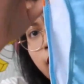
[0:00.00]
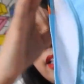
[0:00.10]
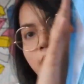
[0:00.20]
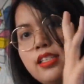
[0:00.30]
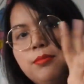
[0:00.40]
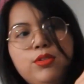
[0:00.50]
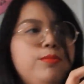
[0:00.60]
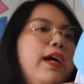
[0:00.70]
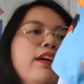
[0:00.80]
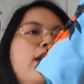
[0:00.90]
and it has a
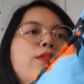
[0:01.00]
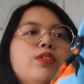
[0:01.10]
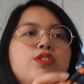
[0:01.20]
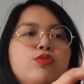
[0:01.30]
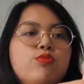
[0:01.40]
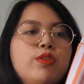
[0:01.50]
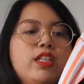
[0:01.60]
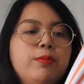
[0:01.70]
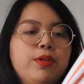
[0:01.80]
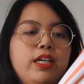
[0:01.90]
blue background, which is
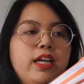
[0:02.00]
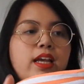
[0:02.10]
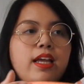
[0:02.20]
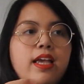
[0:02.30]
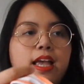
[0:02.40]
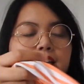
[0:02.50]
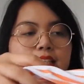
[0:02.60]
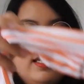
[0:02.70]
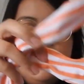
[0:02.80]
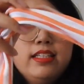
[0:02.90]
really pretty.
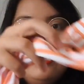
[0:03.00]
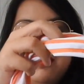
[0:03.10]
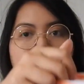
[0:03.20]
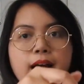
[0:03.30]
And it ties in the